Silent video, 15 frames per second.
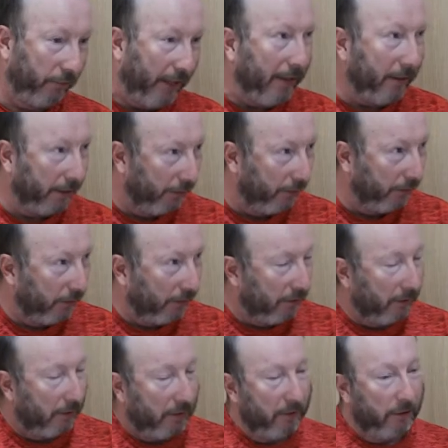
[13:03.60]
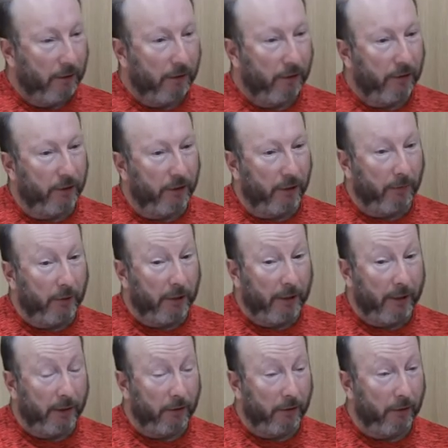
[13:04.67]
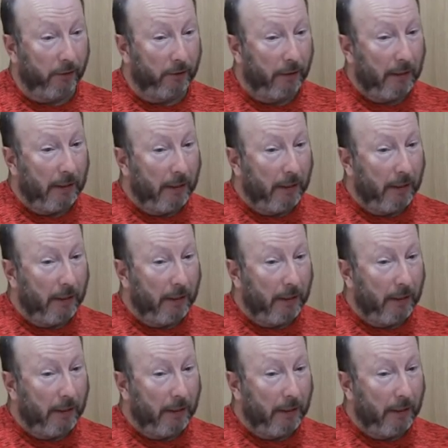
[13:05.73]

value to Derby City Council.